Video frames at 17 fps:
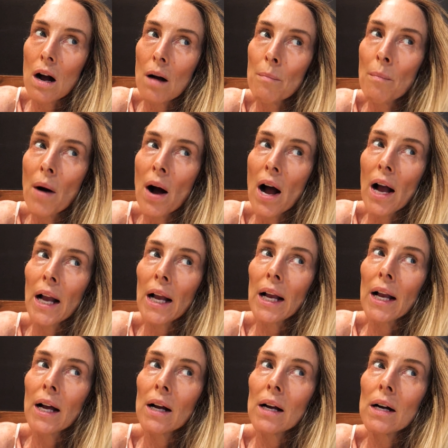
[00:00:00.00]

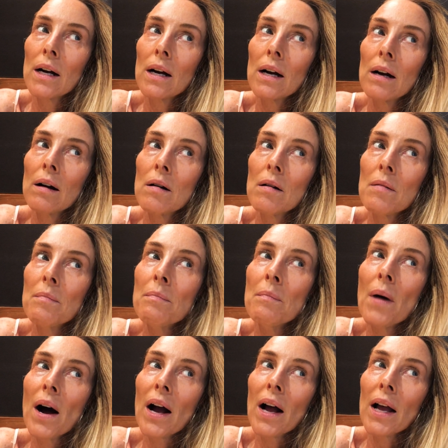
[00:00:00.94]
my
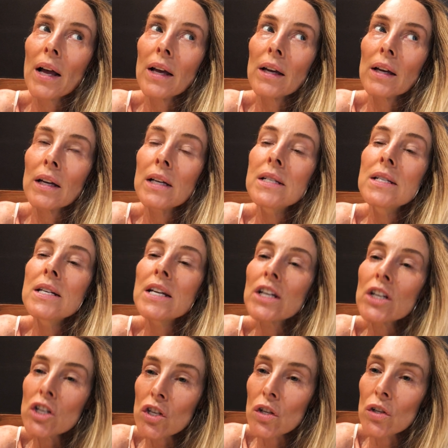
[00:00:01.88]
my
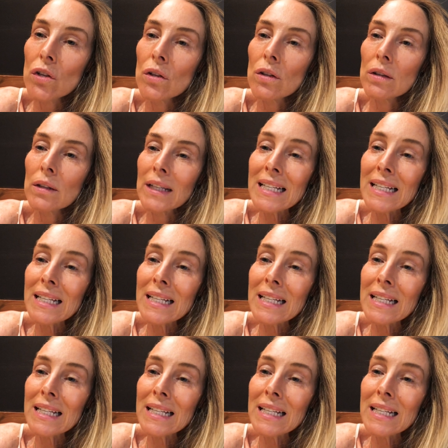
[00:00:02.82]
initial